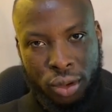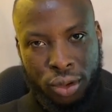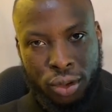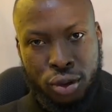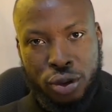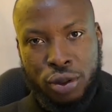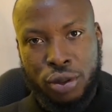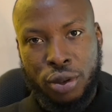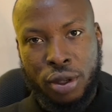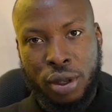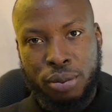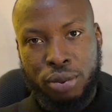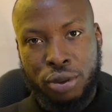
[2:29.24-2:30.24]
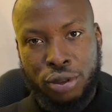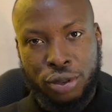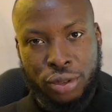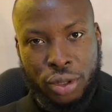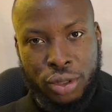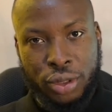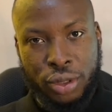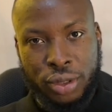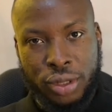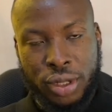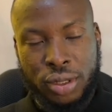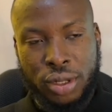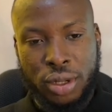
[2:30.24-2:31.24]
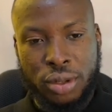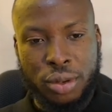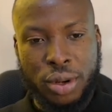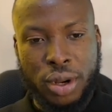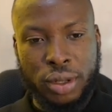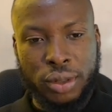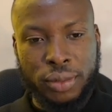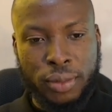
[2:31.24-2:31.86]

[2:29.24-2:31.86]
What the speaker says: used to keep structured data, right?